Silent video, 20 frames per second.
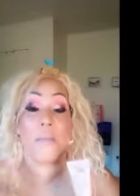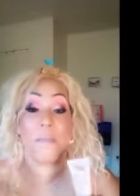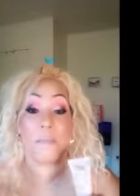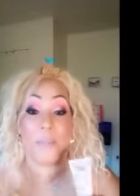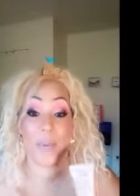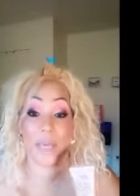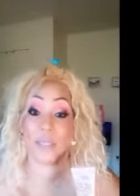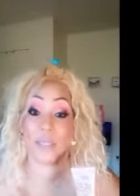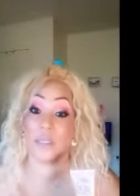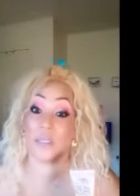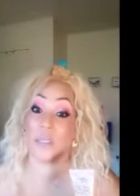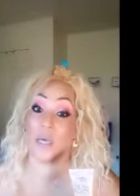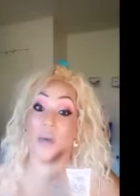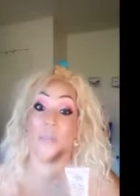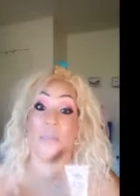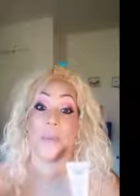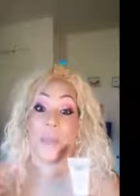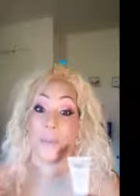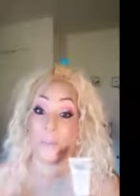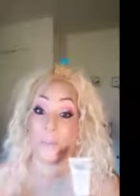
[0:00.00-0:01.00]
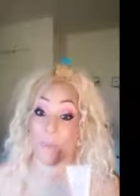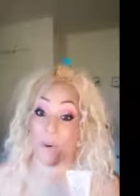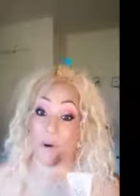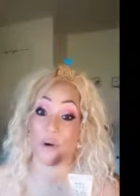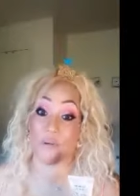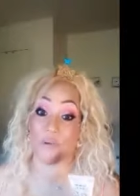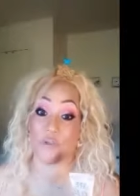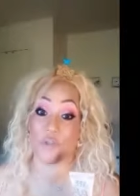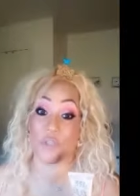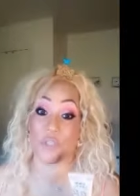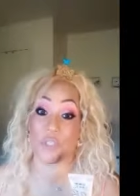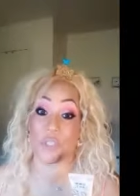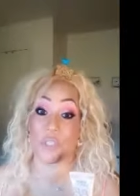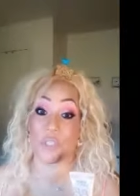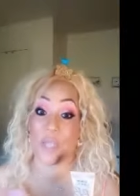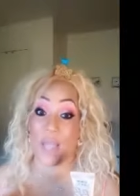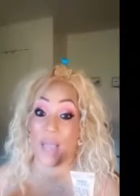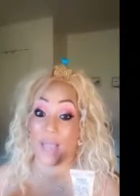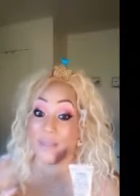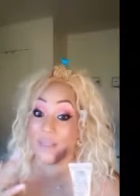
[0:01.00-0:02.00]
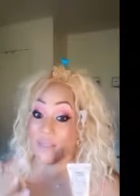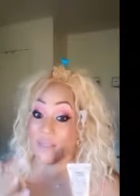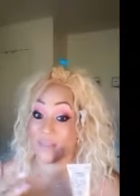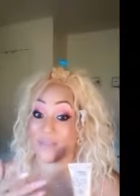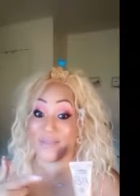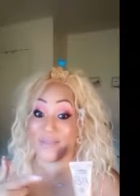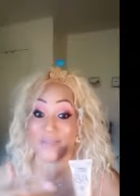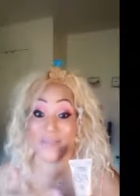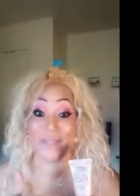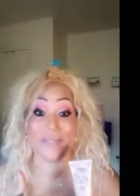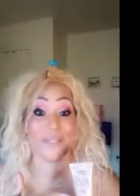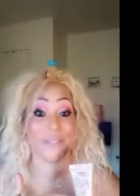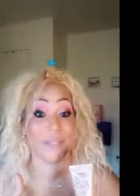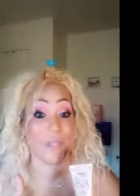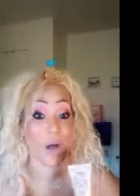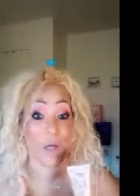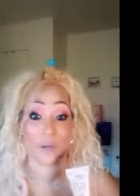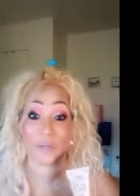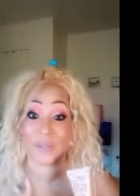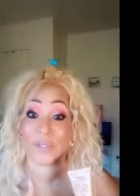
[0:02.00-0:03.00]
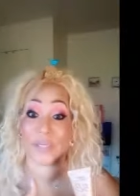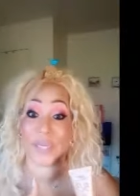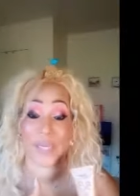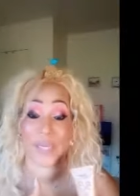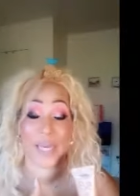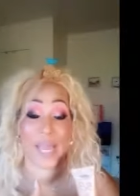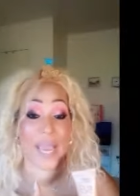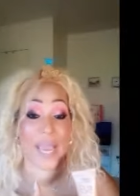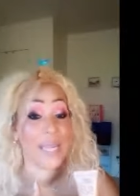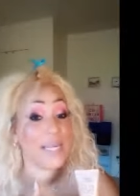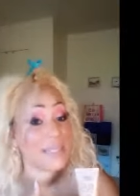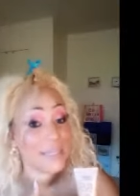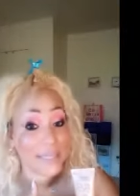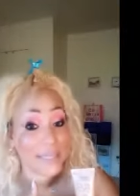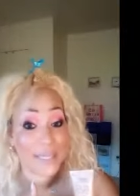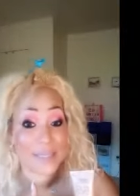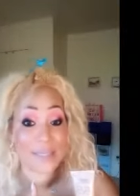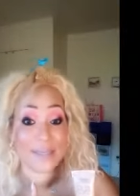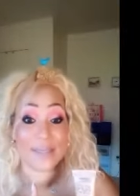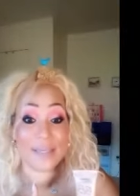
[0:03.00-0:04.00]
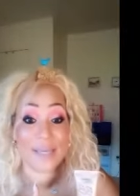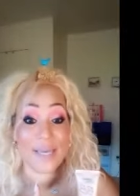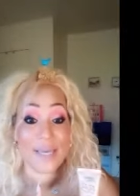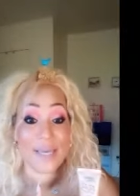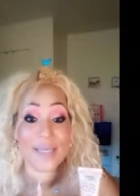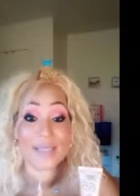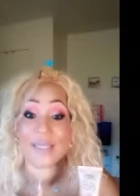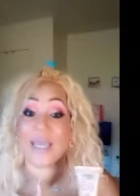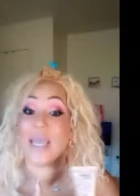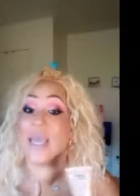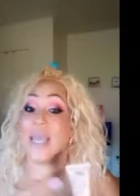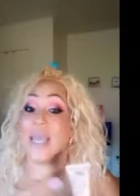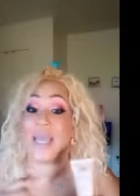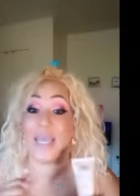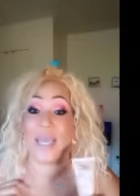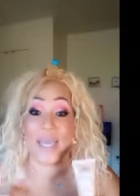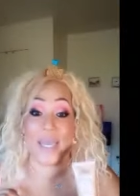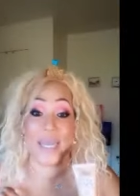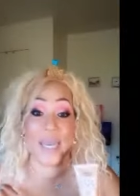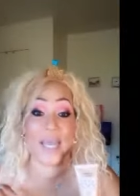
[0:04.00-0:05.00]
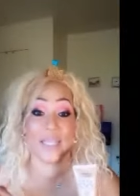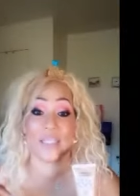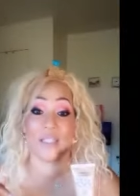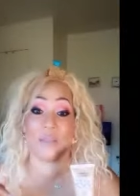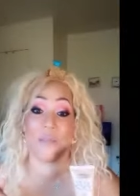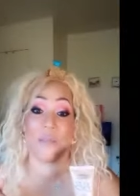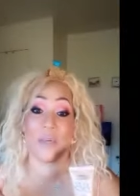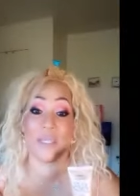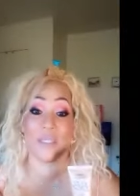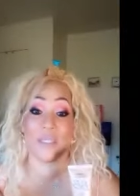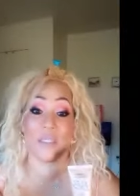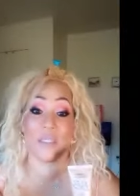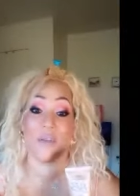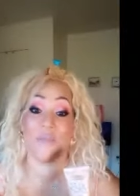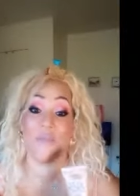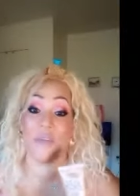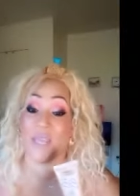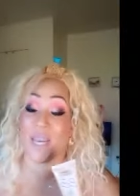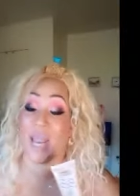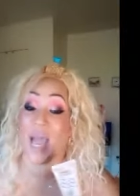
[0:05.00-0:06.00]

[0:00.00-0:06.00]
picked up and purchased. Like this is $6.86, inexpensive, and